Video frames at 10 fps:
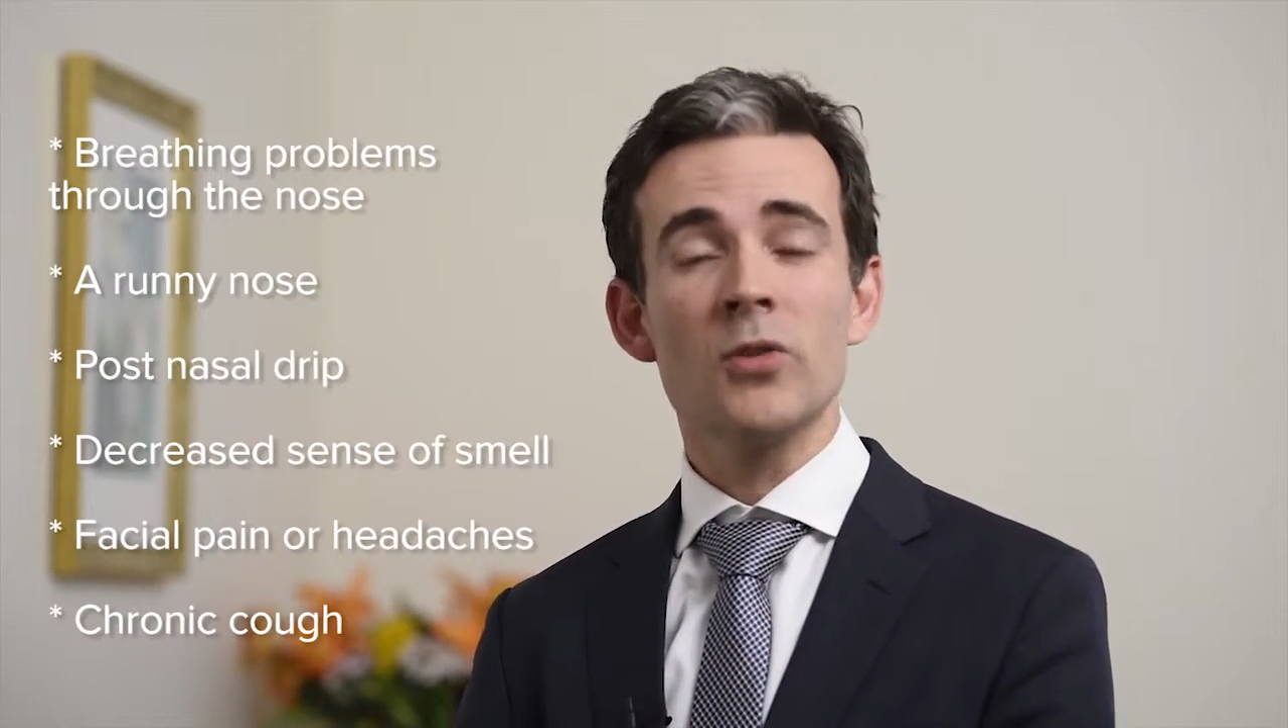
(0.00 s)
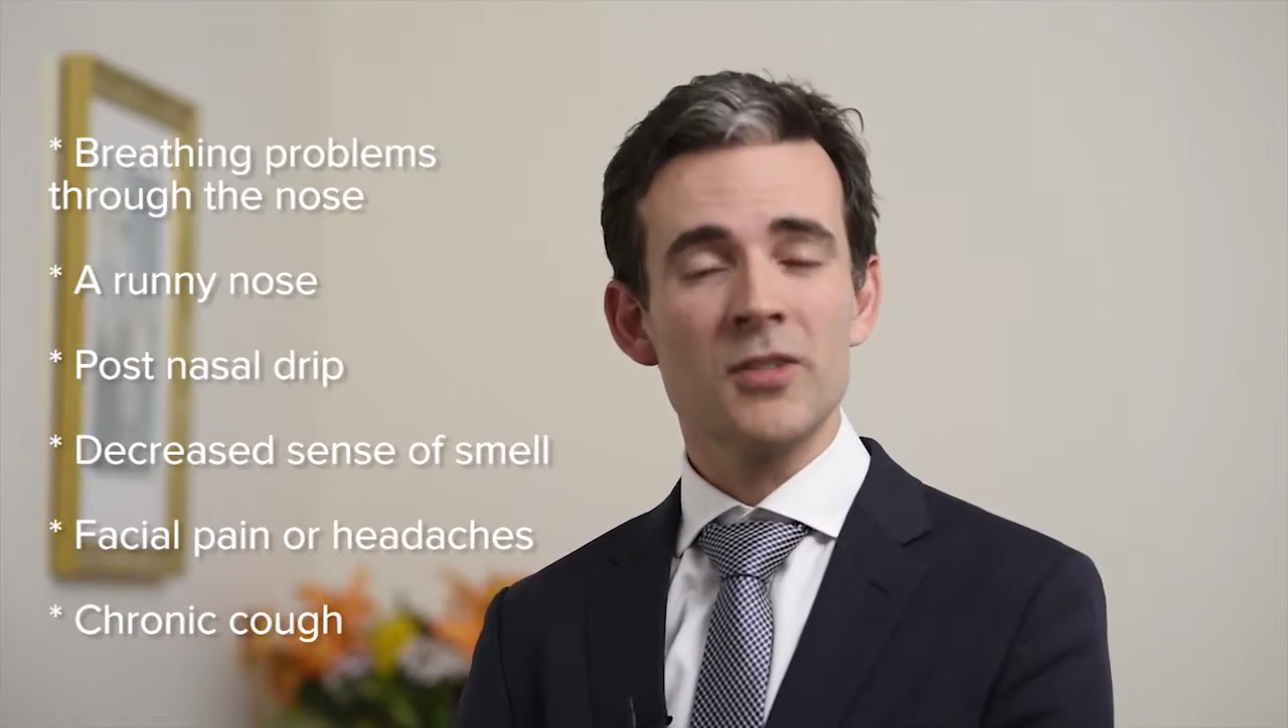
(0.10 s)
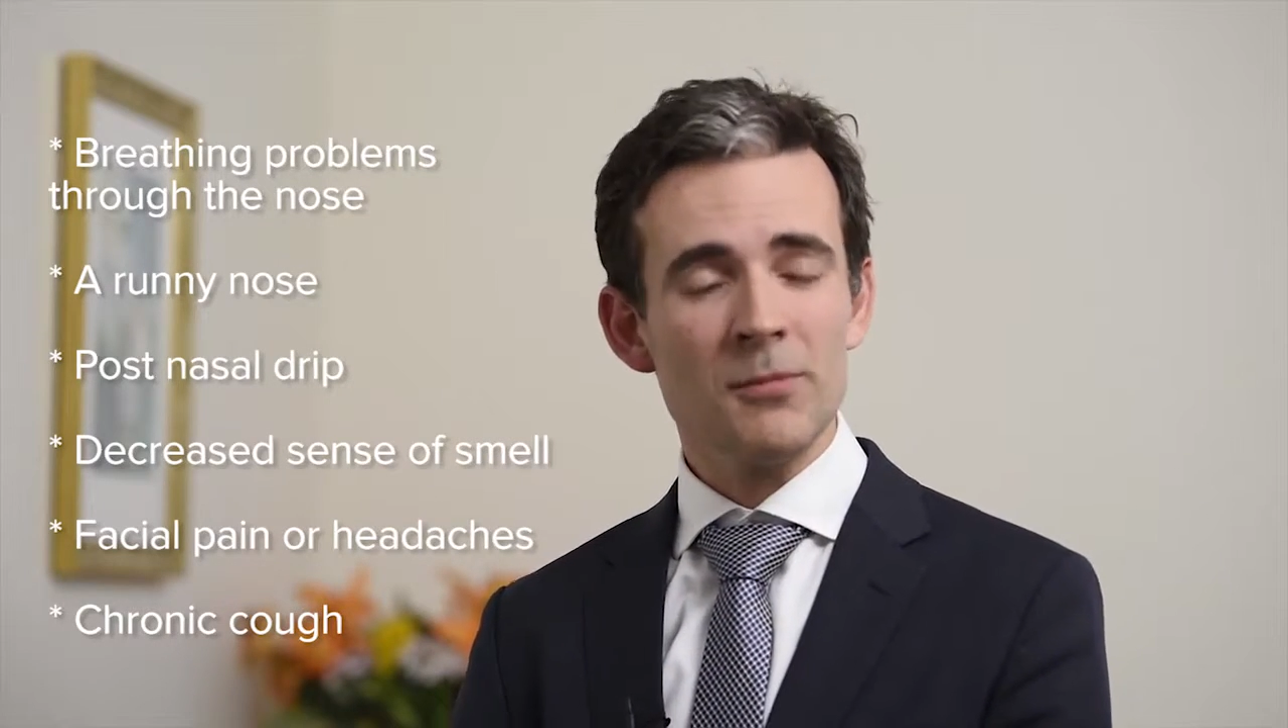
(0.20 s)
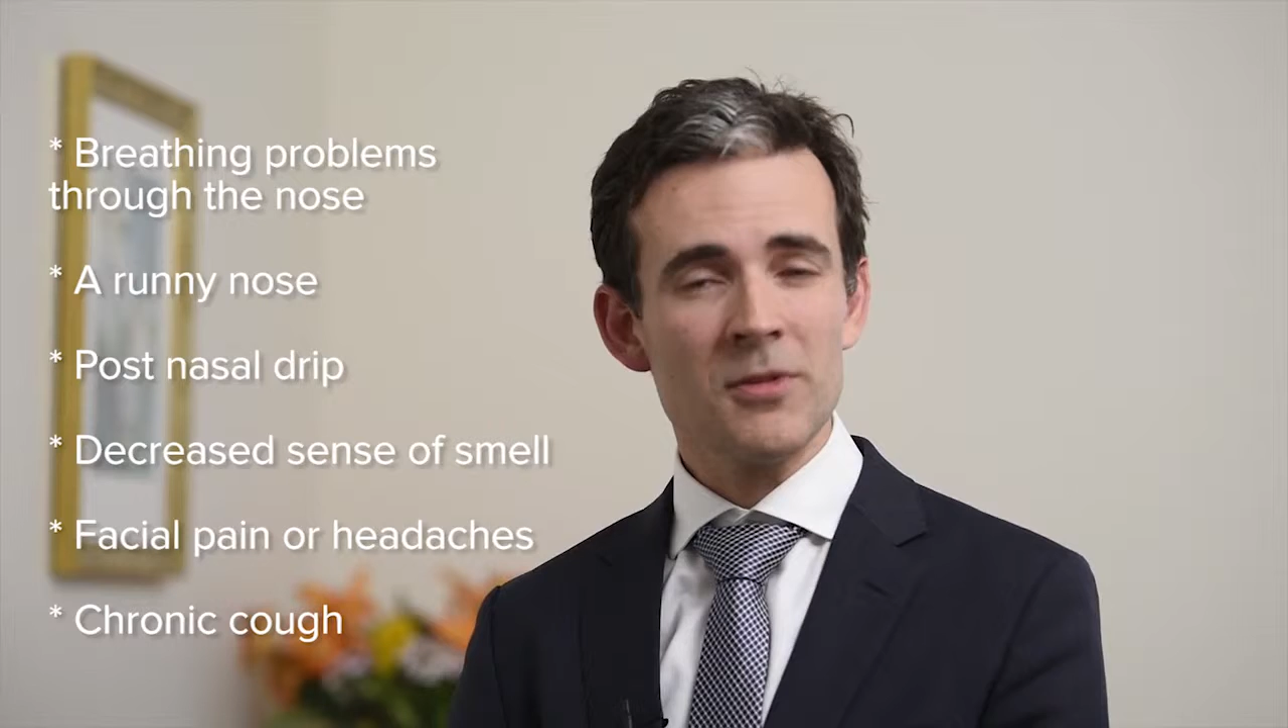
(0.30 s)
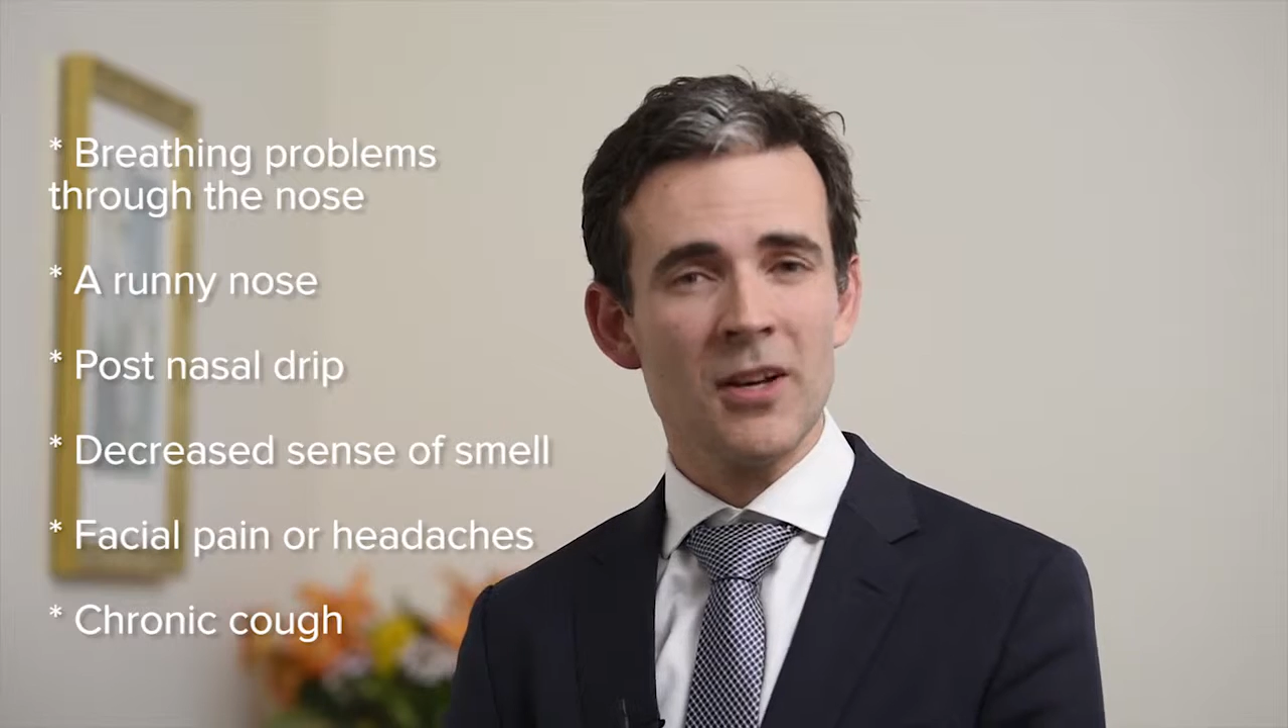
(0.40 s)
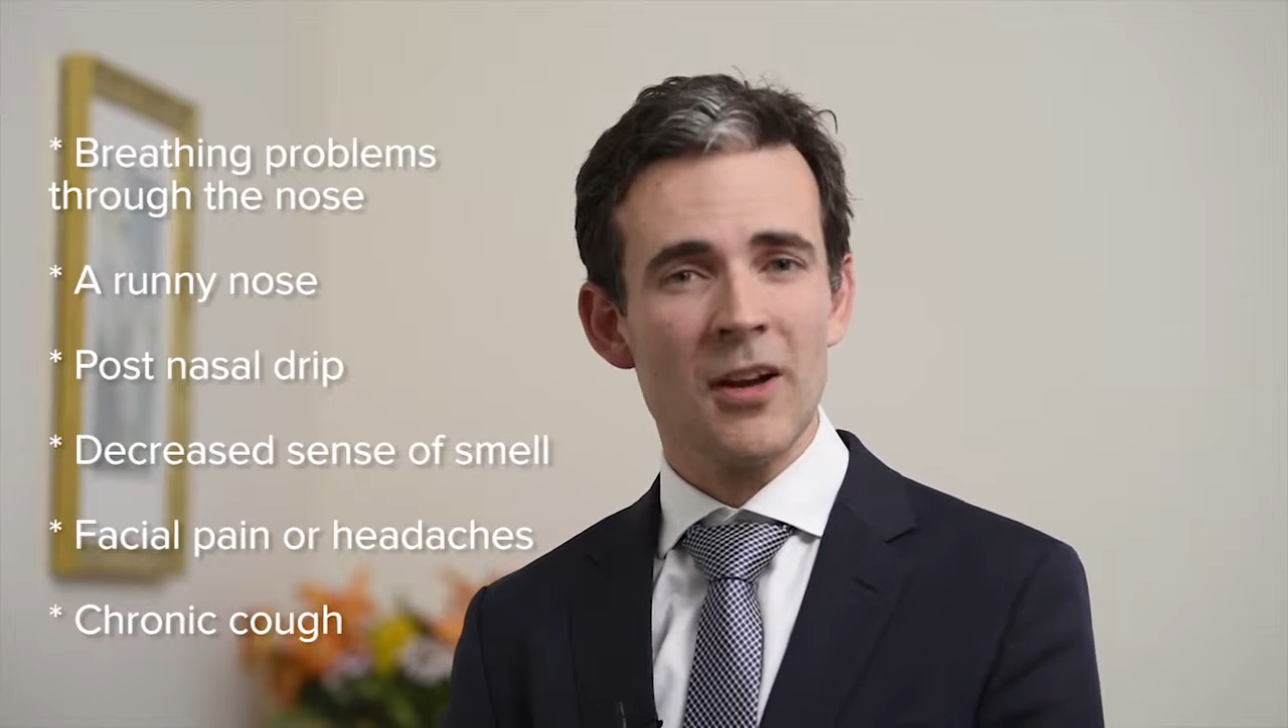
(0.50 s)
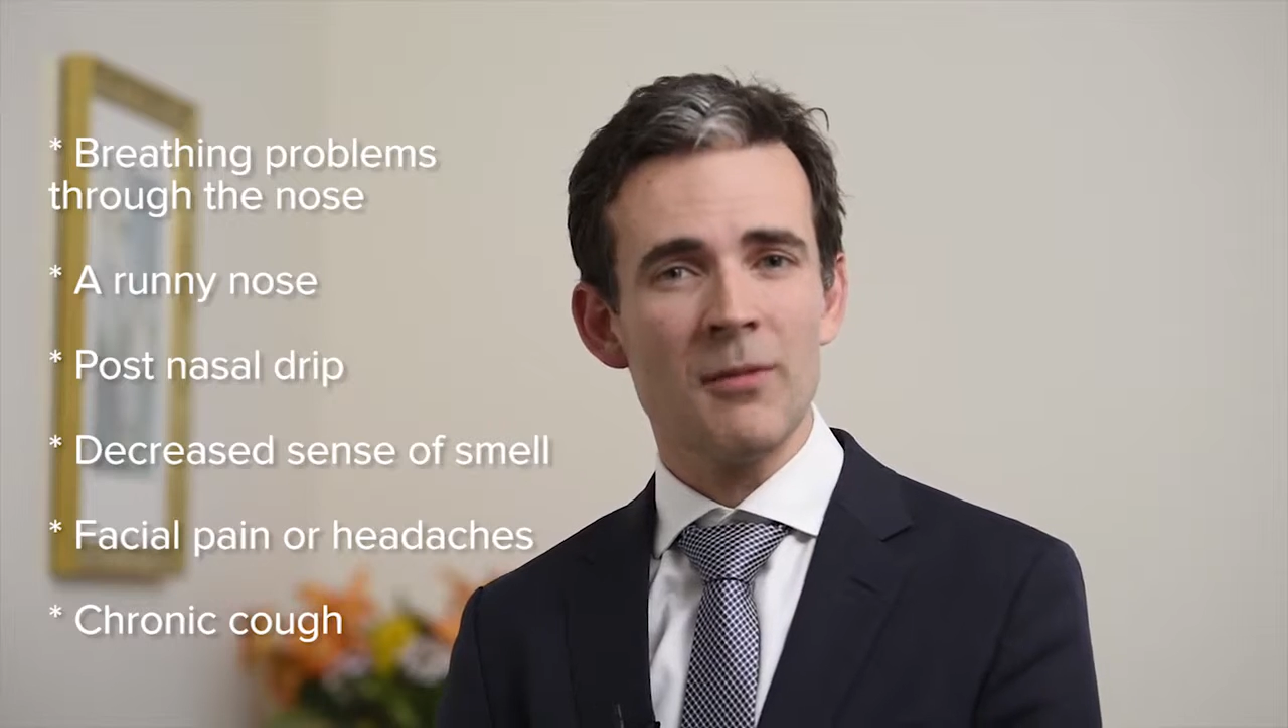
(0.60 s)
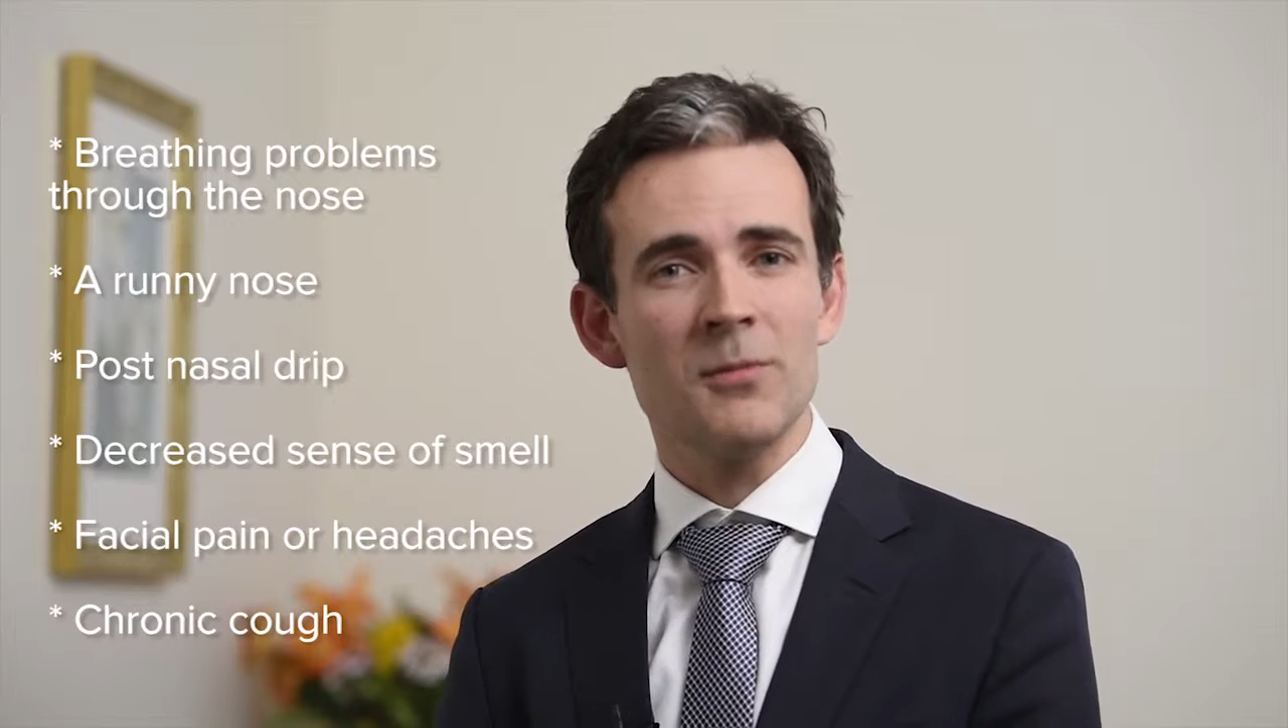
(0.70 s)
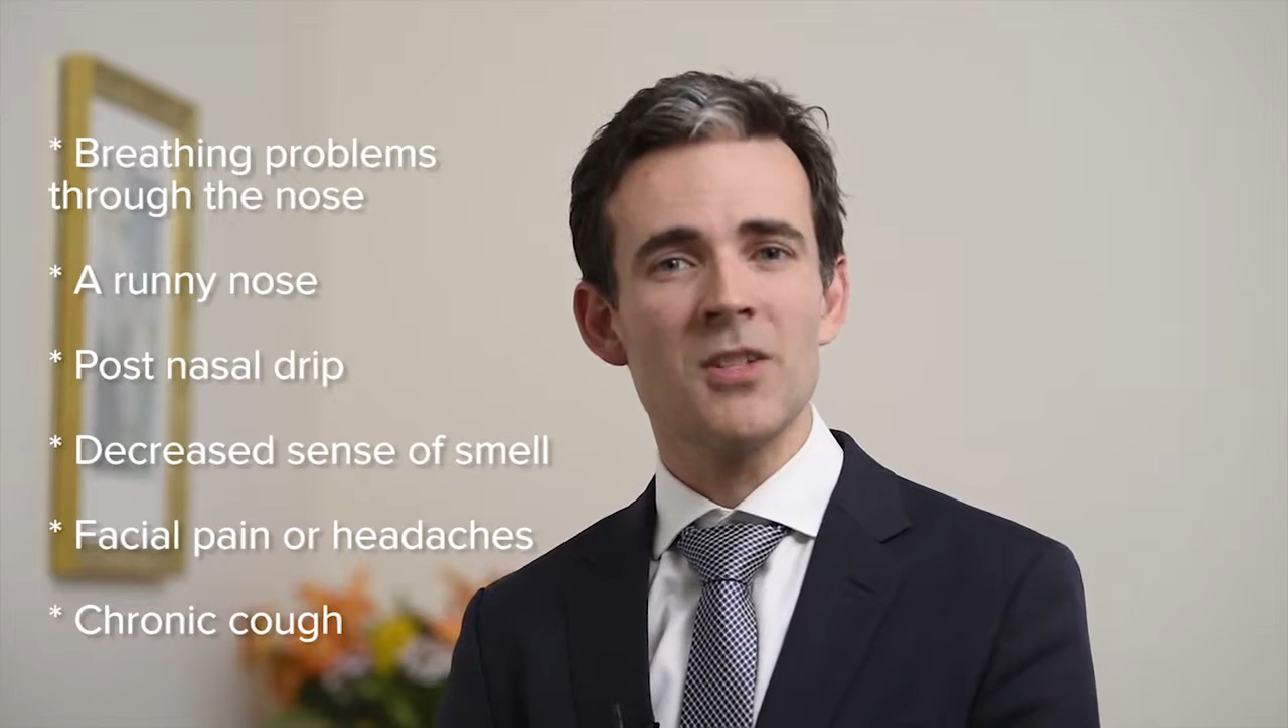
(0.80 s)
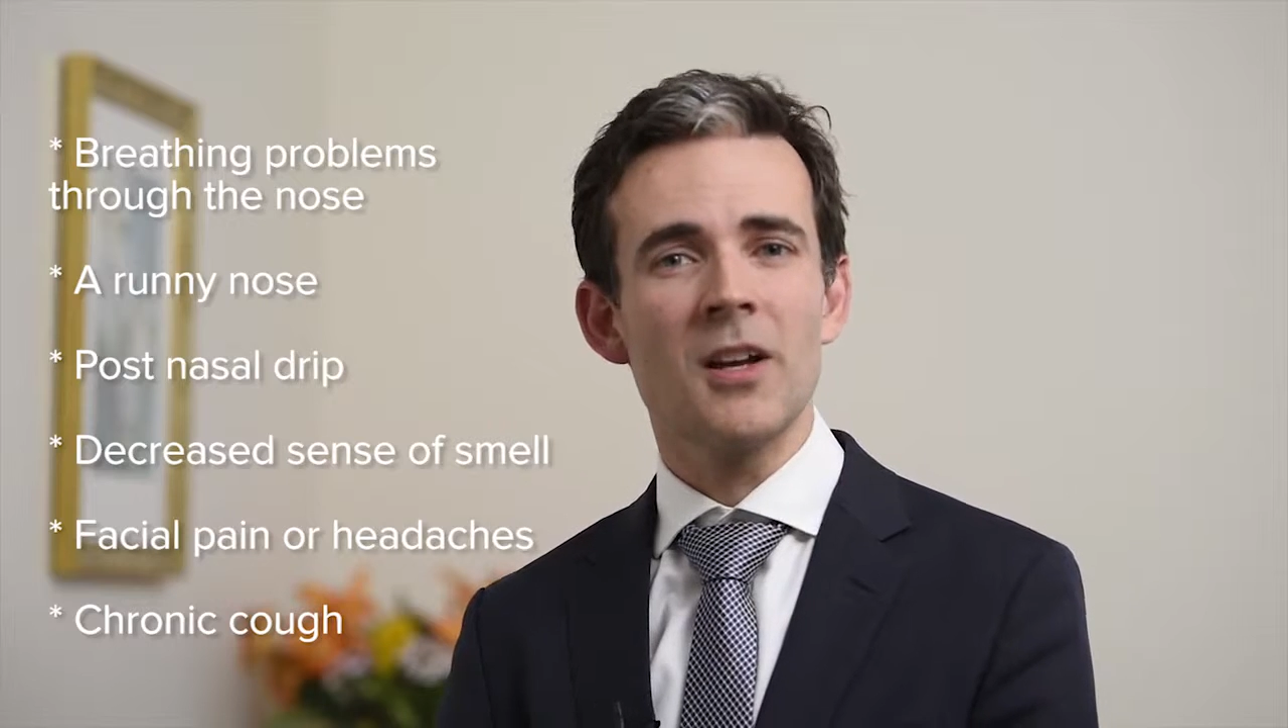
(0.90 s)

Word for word: sometimes